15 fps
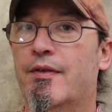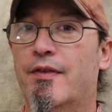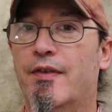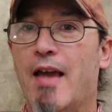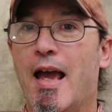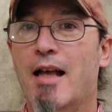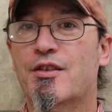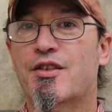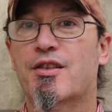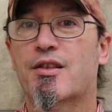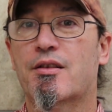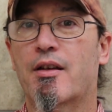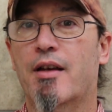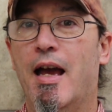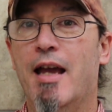
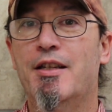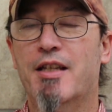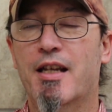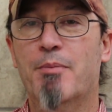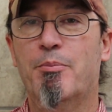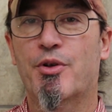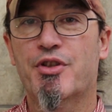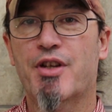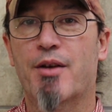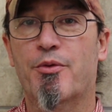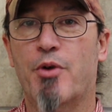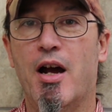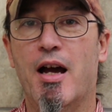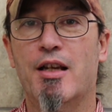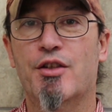That's a 10%
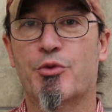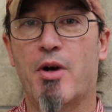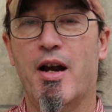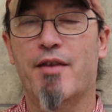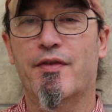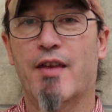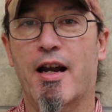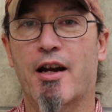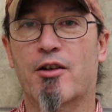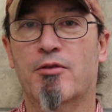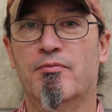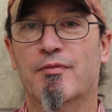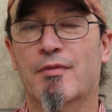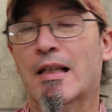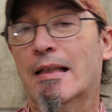rise right there.
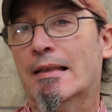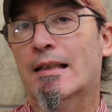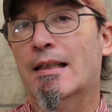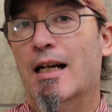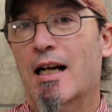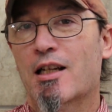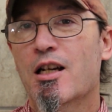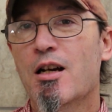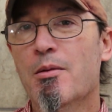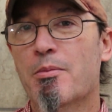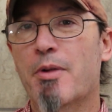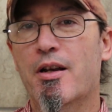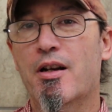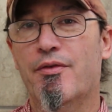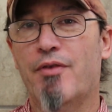A good
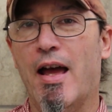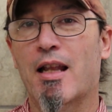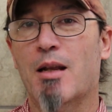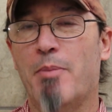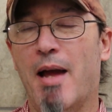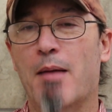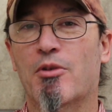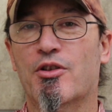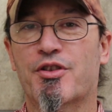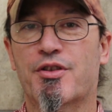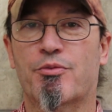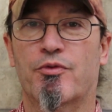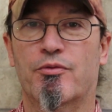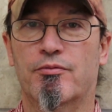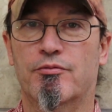bit of
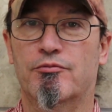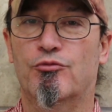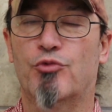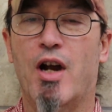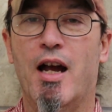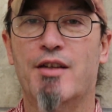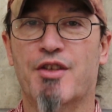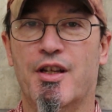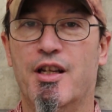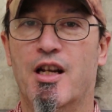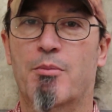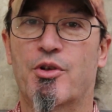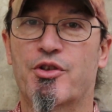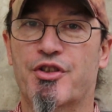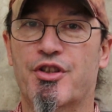Alabama's rise in
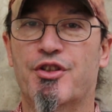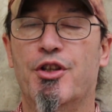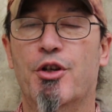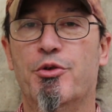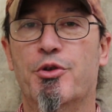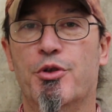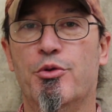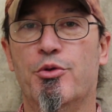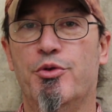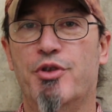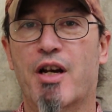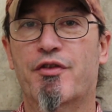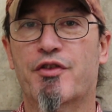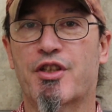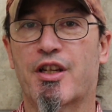numbers is due to
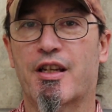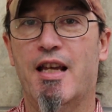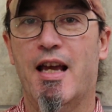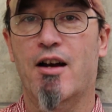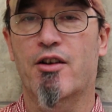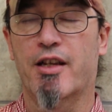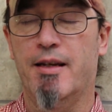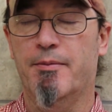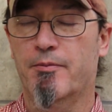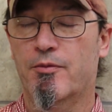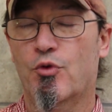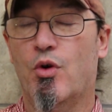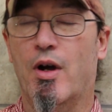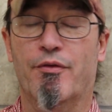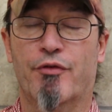Jefferson County,
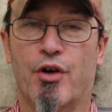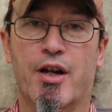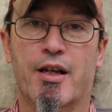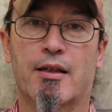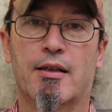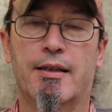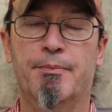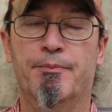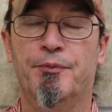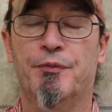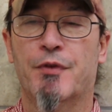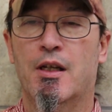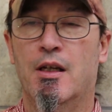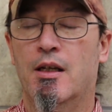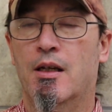quite frankly.
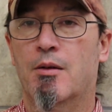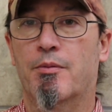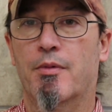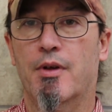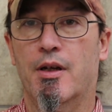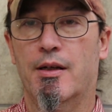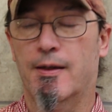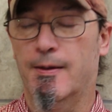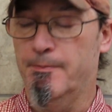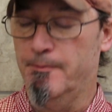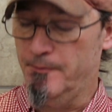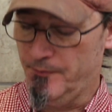I